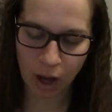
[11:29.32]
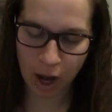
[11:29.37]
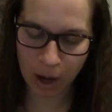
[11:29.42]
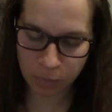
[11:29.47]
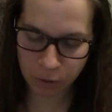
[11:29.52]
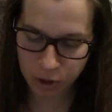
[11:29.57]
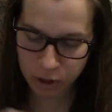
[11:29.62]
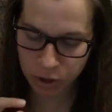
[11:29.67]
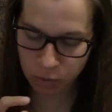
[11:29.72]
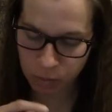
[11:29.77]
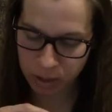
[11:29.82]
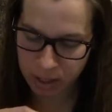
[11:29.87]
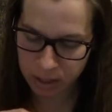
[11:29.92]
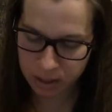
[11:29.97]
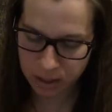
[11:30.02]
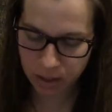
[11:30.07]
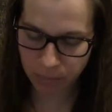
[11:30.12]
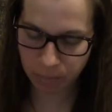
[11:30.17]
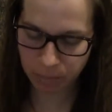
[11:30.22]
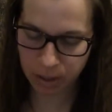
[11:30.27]
just reading
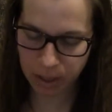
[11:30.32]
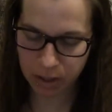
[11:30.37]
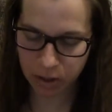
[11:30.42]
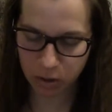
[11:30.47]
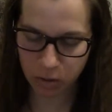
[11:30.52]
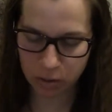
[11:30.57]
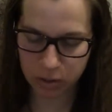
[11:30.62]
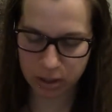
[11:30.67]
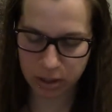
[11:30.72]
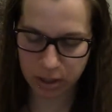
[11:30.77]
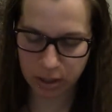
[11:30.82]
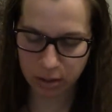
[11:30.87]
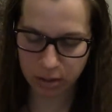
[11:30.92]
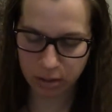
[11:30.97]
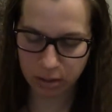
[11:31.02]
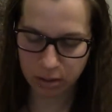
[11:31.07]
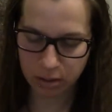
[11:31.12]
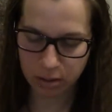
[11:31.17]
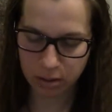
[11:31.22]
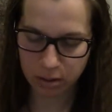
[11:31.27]
some of my notes here.
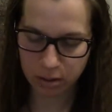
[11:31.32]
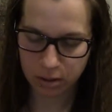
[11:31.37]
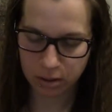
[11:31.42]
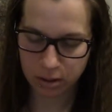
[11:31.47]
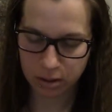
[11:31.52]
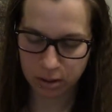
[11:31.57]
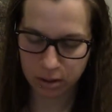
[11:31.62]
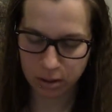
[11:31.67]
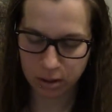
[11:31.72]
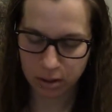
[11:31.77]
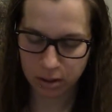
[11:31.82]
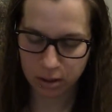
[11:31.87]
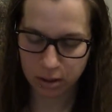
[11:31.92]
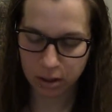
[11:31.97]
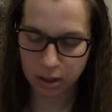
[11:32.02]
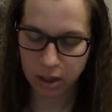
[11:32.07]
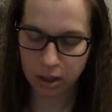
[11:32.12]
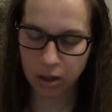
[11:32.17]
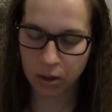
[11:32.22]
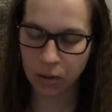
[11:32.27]

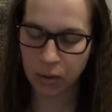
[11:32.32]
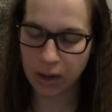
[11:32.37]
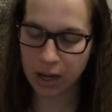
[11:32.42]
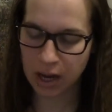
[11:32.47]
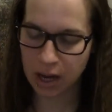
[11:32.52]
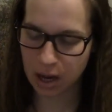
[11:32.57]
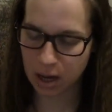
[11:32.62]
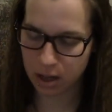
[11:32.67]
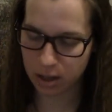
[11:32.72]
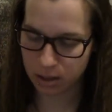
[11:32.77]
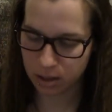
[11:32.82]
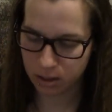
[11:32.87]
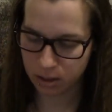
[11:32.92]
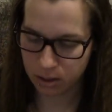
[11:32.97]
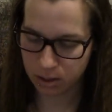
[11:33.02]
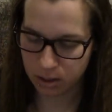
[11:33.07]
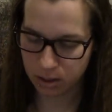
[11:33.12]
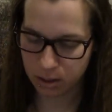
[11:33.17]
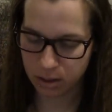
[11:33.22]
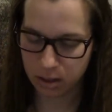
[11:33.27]
Oh, yeah.
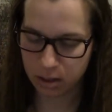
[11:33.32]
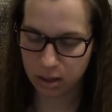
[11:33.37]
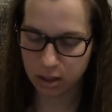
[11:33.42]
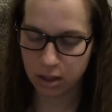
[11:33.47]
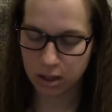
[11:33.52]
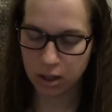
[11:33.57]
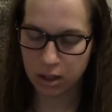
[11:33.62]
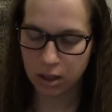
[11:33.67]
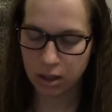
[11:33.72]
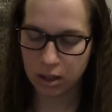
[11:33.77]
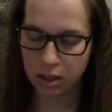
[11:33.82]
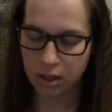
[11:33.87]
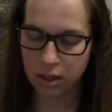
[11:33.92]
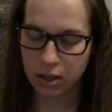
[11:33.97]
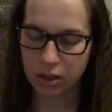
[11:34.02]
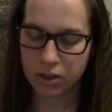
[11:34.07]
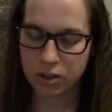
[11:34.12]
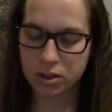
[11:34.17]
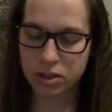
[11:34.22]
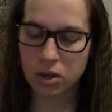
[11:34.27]

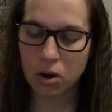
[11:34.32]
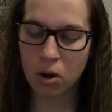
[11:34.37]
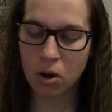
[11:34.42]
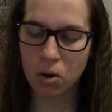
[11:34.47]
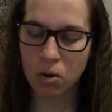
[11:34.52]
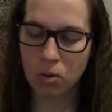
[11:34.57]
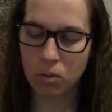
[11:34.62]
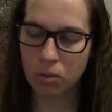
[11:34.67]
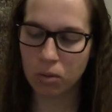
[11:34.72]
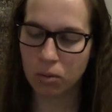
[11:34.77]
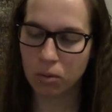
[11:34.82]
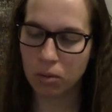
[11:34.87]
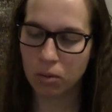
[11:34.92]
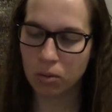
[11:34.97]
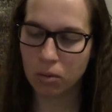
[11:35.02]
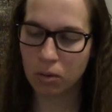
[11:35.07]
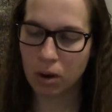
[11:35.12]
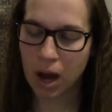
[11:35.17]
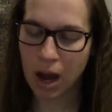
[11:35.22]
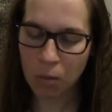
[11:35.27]
So
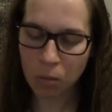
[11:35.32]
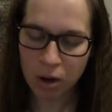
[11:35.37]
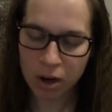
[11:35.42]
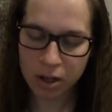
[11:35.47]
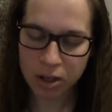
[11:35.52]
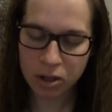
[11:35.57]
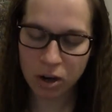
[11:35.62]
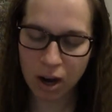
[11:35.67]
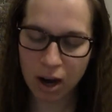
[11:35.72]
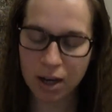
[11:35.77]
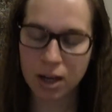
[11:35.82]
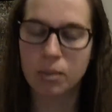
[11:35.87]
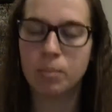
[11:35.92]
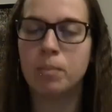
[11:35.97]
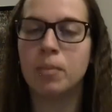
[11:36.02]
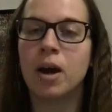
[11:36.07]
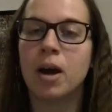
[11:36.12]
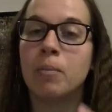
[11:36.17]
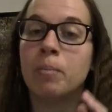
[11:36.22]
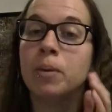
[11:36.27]
I want to talk
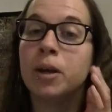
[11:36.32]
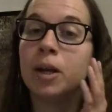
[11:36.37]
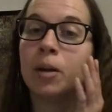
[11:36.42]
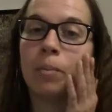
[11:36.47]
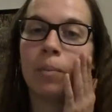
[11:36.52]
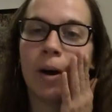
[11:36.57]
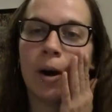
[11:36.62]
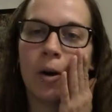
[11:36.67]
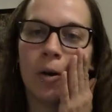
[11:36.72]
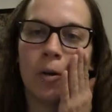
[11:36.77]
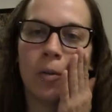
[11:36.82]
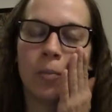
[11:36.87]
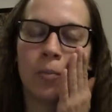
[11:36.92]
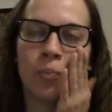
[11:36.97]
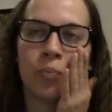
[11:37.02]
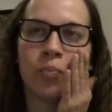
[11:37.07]
a bit about